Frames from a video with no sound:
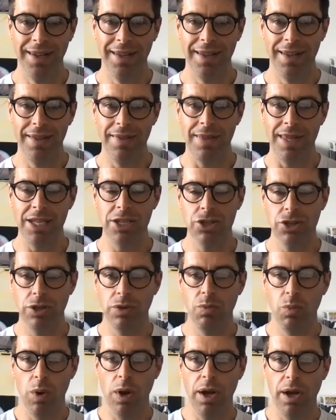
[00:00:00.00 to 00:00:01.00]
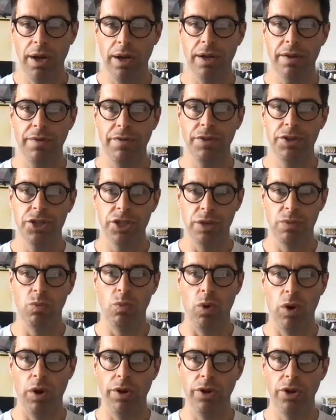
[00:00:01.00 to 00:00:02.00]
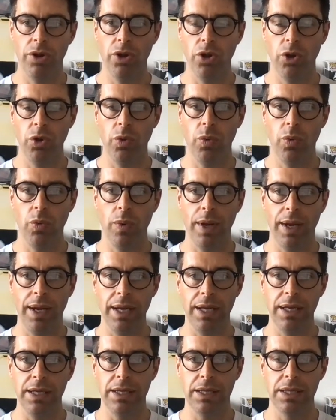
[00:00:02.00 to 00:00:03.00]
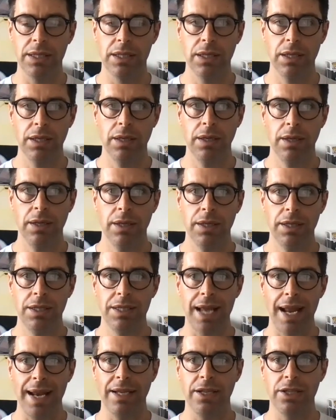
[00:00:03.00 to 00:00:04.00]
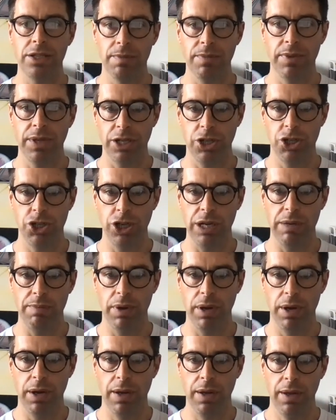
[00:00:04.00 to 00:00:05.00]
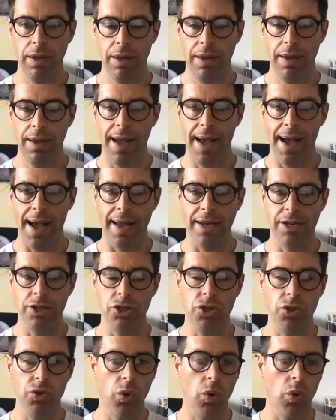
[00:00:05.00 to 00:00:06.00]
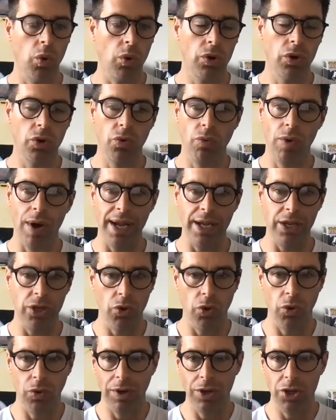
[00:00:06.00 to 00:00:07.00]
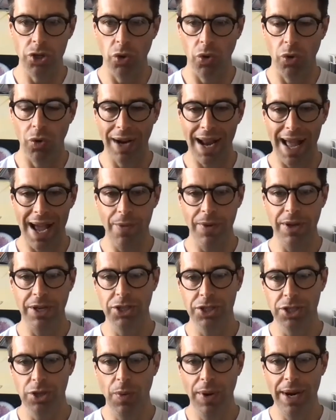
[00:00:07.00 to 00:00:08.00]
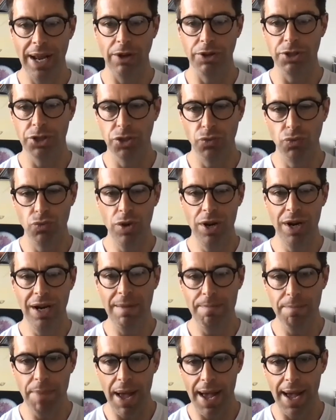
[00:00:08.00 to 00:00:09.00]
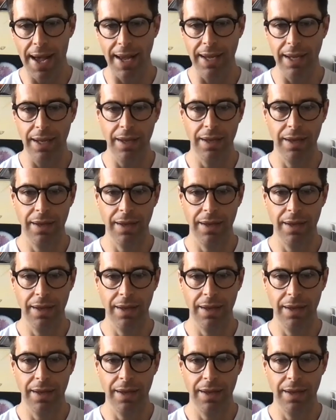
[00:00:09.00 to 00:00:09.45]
This could work for someone who is selling something cheaper and you're great. You're allowing someone else to really pay